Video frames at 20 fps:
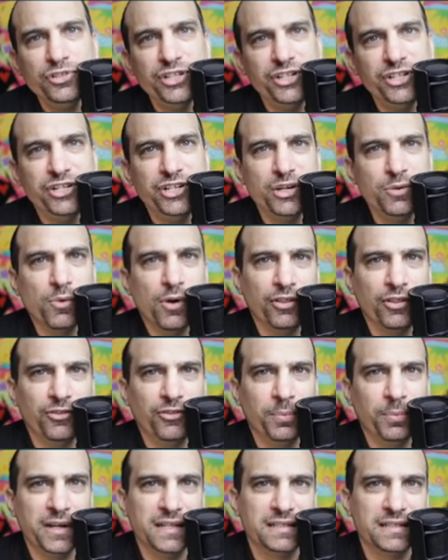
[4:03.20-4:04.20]

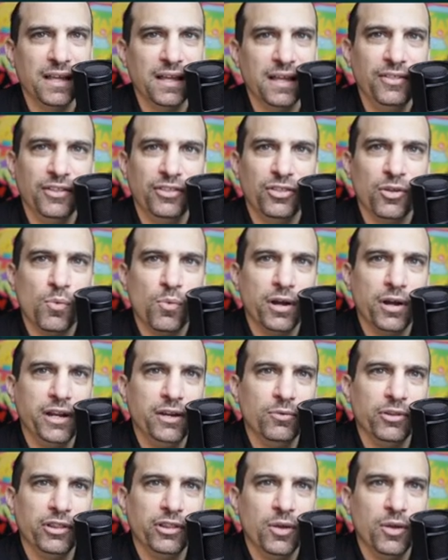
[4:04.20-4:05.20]
GG1s, but he said that the one he
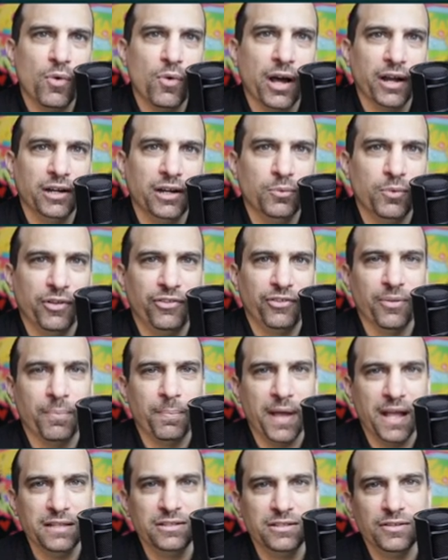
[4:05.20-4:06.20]
really wanted was the
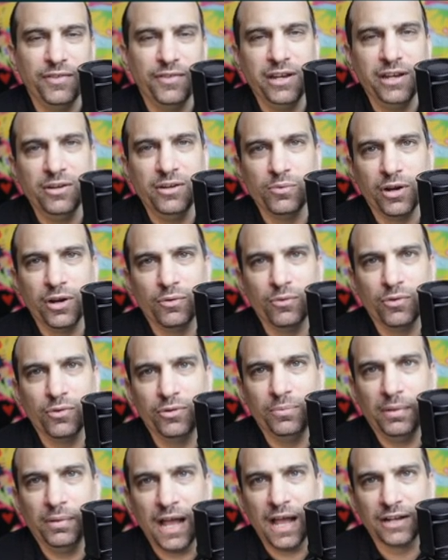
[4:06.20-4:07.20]
Pennsylvania
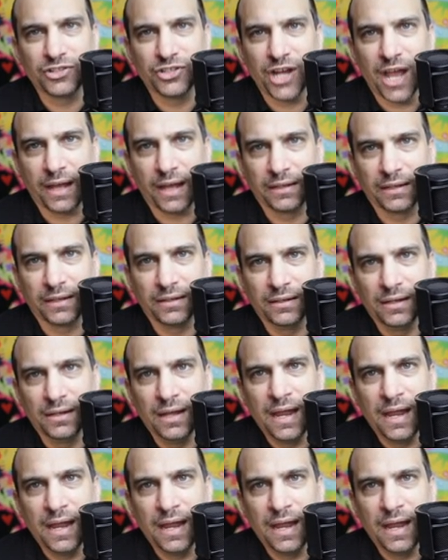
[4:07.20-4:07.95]
Railroad Blackjack.